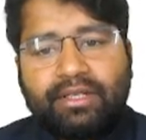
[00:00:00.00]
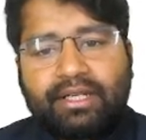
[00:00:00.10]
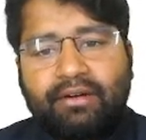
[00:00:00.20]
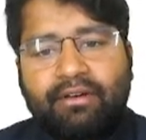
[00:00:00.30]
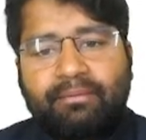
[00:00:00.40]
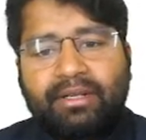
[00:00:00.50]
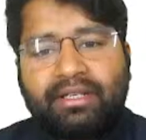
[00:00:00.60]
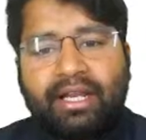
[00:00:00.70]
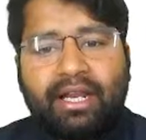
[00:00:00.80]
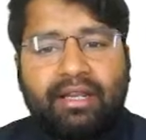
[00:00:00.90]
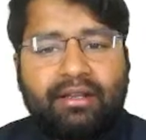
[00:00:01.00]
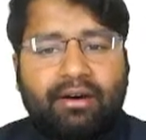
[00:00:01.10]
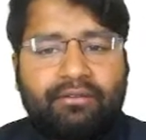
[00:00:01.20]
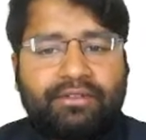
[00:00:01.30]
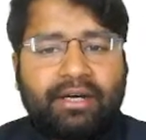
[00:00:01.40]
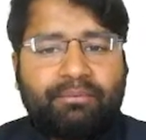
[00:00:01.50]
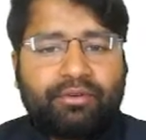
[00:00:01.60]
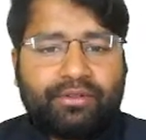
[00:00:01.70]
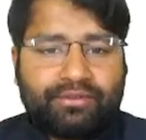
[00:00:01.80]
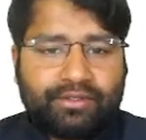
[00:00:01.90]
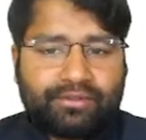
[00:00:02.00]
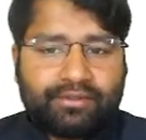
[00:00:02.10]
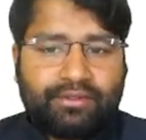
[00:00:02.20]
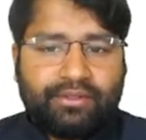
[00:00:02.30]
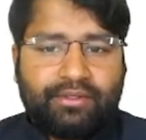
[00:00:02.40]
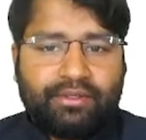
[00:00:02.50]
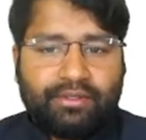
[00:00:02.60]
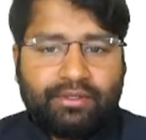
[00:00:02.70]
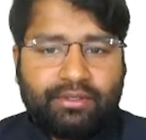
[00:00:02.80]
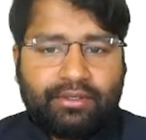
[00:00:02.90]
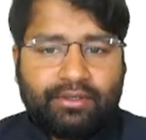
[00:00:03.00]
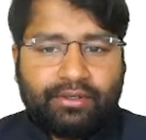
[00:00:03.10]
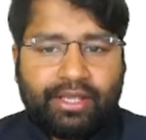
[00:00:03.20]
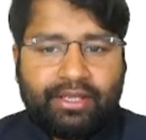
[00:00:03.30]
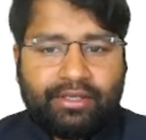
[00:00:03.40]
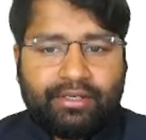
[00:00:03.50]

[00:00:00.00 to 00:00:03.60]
government of the provinces. Okay.